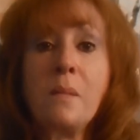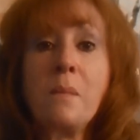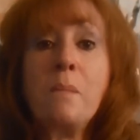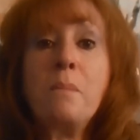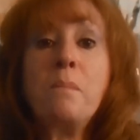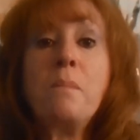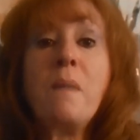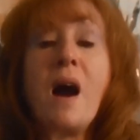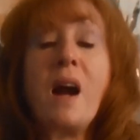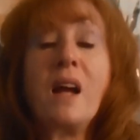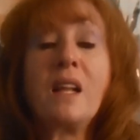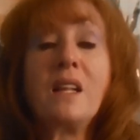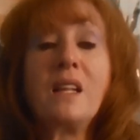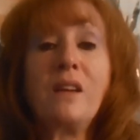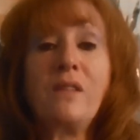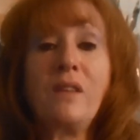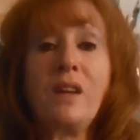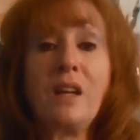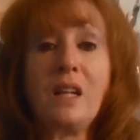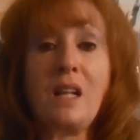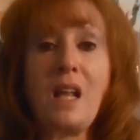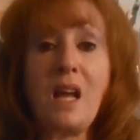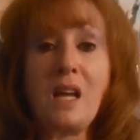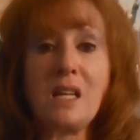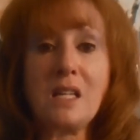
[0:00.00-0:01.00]
My
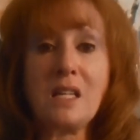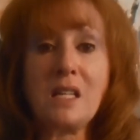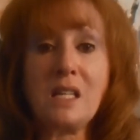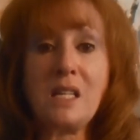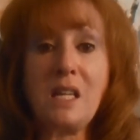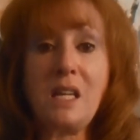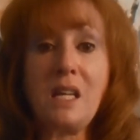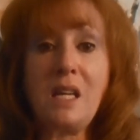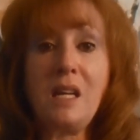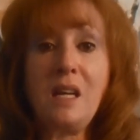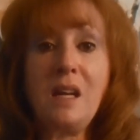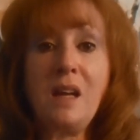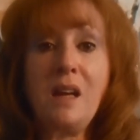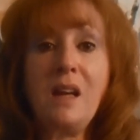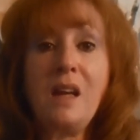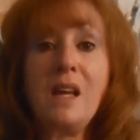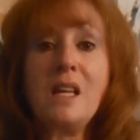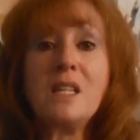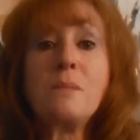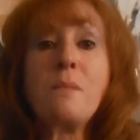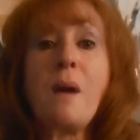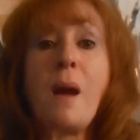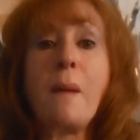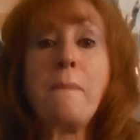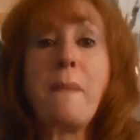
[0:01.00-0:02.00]
living legacy
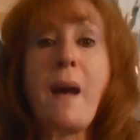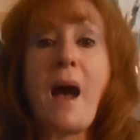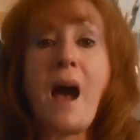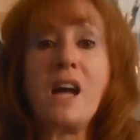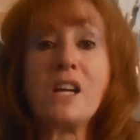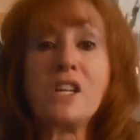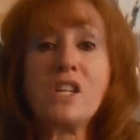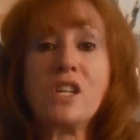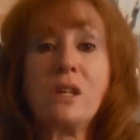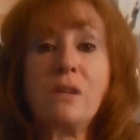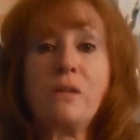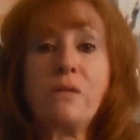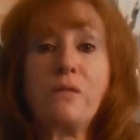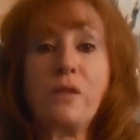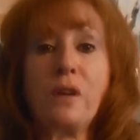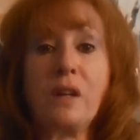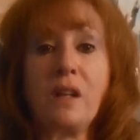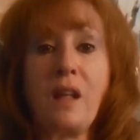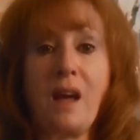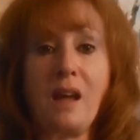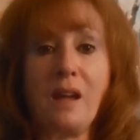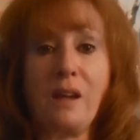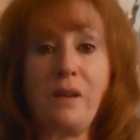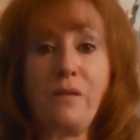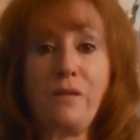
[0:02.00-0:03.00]
is my passion for
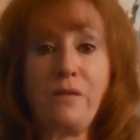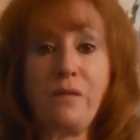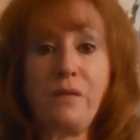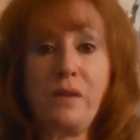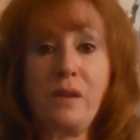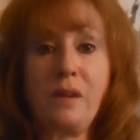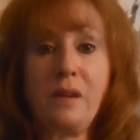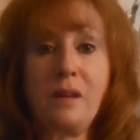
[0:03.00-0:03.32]
life.